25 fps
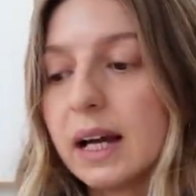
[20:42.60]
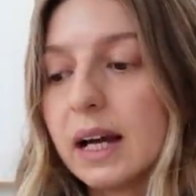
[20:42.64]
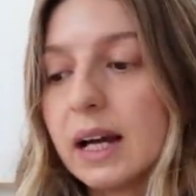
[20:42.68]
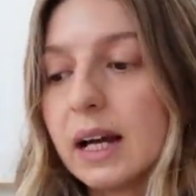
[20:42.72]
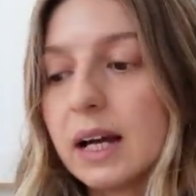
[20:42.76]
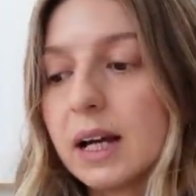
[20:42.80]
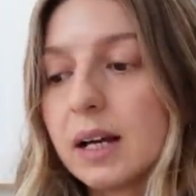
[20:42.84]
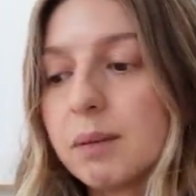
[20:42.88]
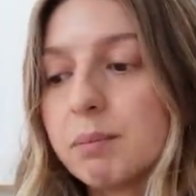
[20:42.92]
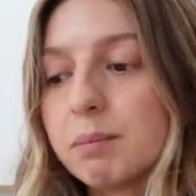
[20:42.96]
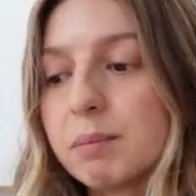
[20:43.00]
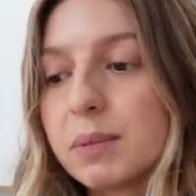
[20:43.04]

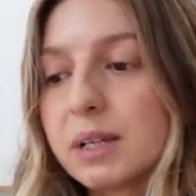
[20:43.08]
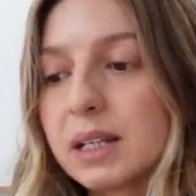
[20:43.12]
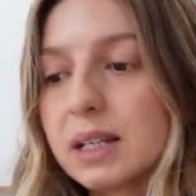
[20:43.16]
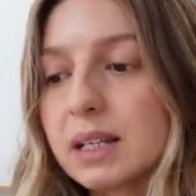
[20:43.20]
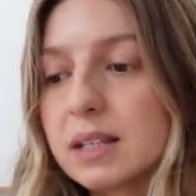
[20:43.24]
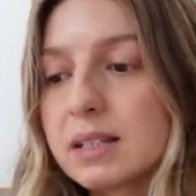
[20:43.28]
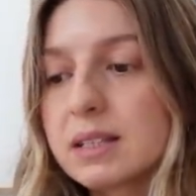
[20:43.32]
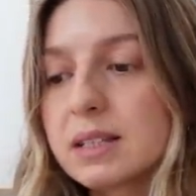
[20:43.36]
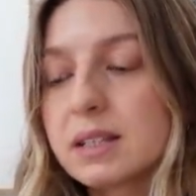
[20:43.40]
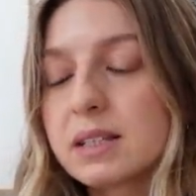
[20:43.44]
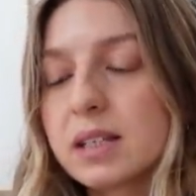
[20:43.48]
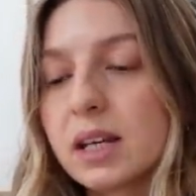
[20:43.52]
But it
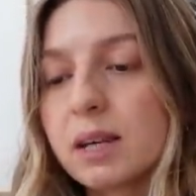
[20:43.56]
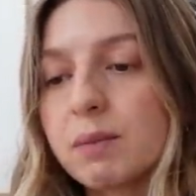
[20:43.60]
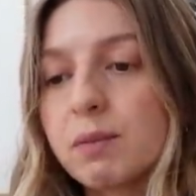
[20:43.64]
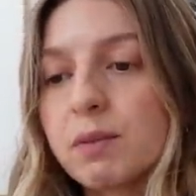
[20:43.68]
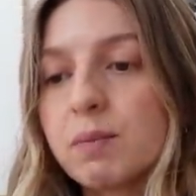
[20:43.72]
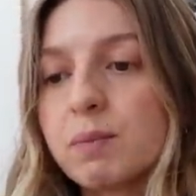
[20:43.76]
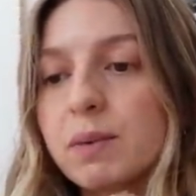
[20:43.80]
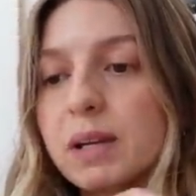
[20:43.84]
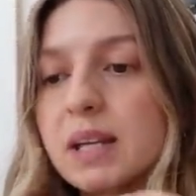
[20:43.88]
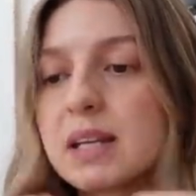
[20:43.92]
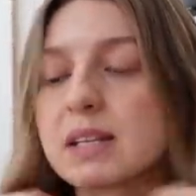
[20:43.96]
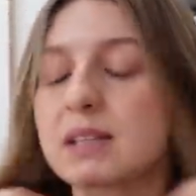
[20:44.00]
is the type
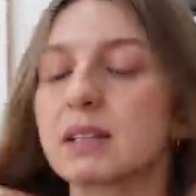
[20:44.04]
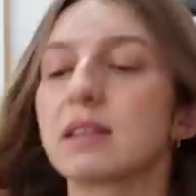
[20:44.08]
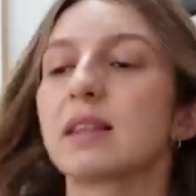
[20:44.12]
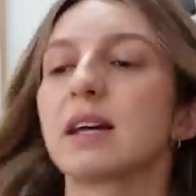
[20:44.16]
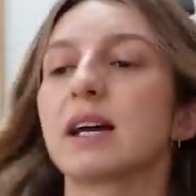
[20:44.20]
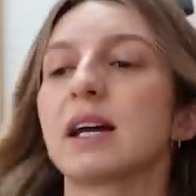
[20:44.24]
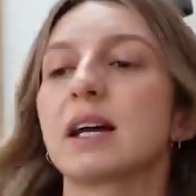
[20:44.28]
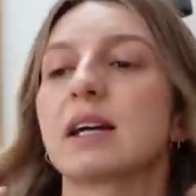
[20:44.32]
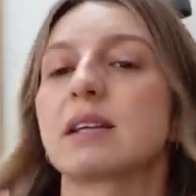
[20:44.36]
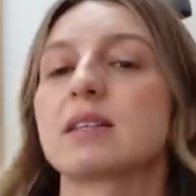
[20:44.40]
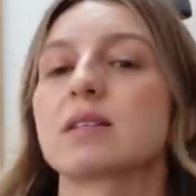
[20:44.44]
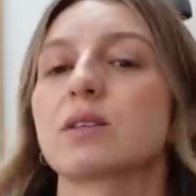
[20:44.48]
of blazer
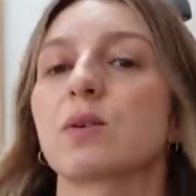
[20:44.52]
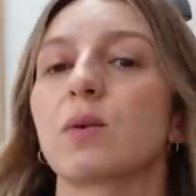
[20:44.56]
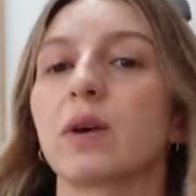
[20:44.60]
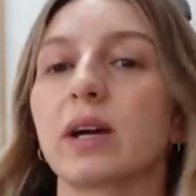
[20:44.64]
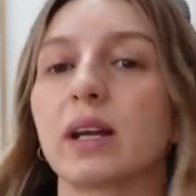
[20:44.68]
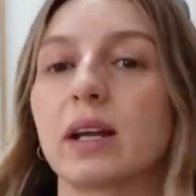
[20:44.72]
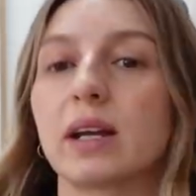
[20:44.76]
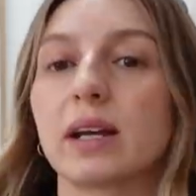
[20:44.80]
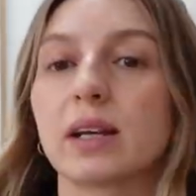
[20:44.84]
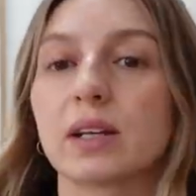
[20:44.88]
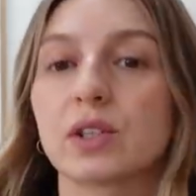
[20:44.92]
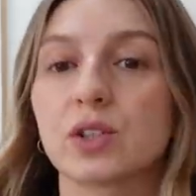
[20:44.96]
that has
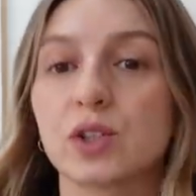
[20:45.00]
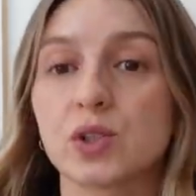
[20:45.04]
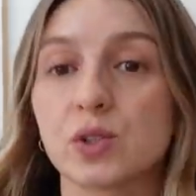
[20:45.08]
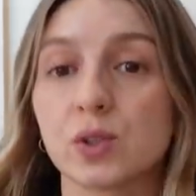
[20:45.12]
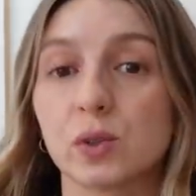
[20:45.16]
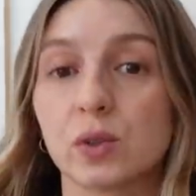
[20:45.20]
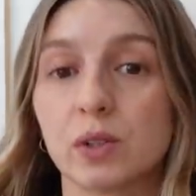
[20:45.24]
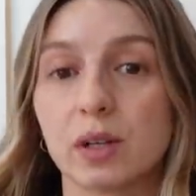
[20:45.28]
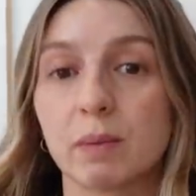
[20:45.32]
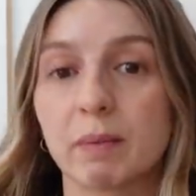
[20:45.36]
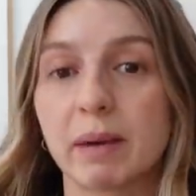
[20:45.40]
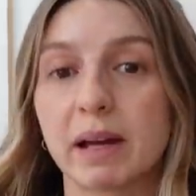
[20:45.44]
quite like
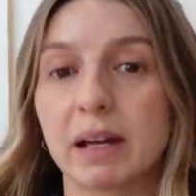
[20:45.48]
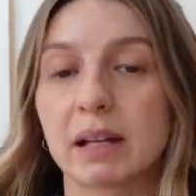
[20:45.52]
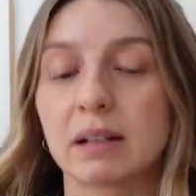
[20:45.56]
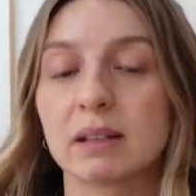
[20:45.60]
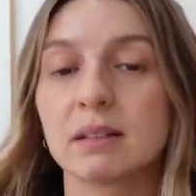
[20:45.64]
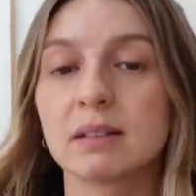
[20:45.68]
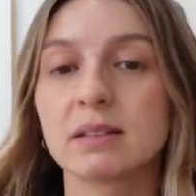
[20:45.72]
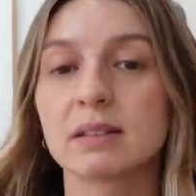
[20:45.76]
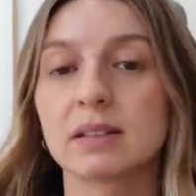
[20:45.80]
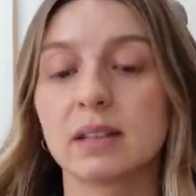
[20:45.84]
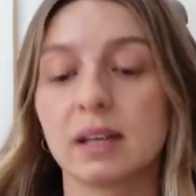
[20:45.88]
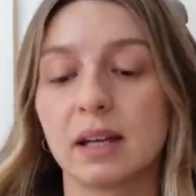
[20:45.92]
short
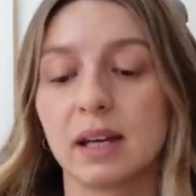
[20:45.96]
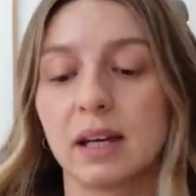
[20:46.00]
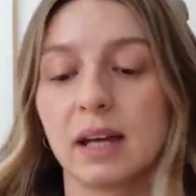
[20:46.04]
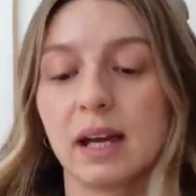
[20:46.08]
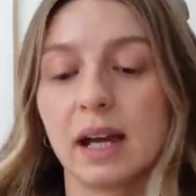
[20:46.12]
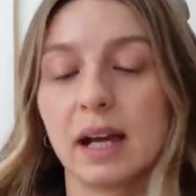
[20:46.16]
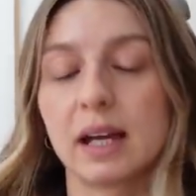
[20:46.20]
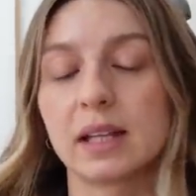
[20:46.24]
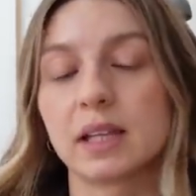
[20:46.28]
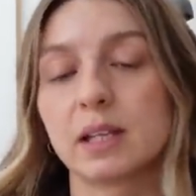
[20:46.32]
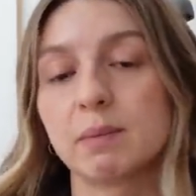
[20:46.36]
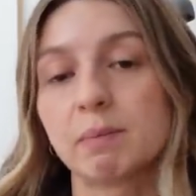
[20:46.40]
lapels
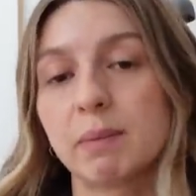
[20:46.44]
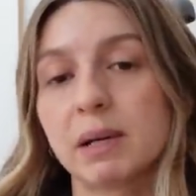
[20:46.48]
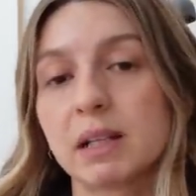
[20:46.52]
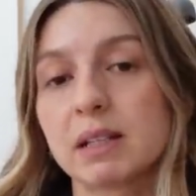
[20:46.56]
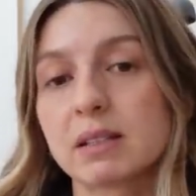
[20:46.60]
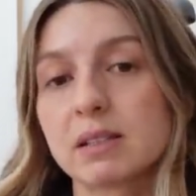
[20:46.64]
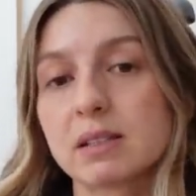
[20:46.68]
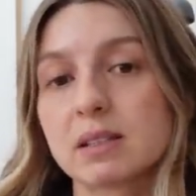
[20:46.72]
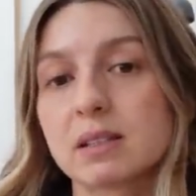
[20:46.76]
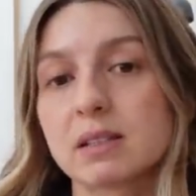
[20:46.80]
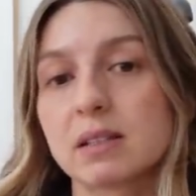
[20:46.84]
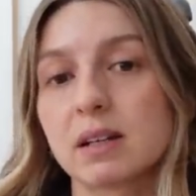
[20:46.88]
and the
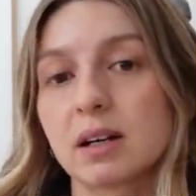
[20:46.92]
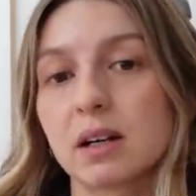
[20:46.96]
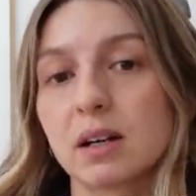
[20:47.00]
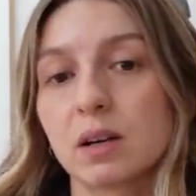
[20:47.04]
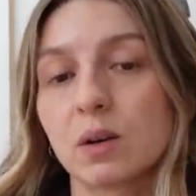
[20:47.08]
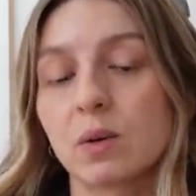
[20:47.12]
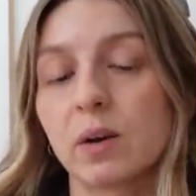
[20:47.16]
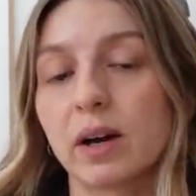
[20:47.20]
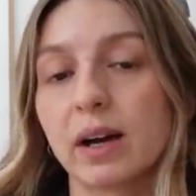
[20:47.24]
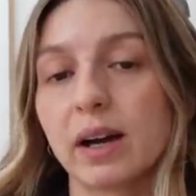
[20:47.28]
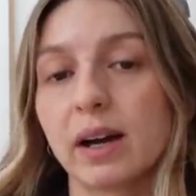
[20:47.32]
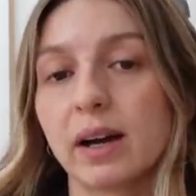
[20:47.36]
buttons
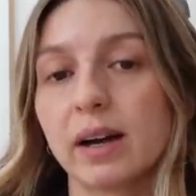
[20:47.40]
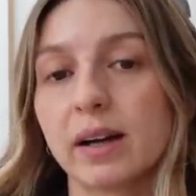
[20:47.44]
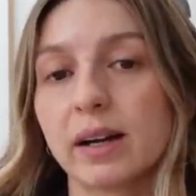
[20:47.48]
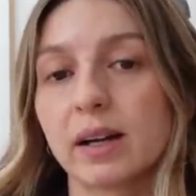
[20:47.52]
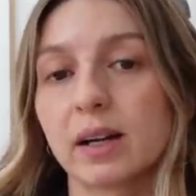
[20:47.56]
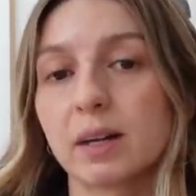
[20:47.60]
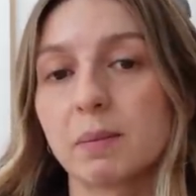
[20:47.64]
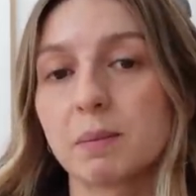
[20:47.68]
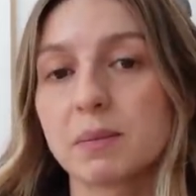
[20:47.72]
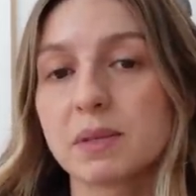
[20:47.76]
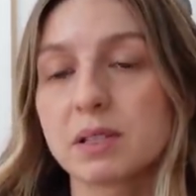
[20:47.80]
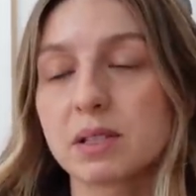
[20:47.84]
start quite high up.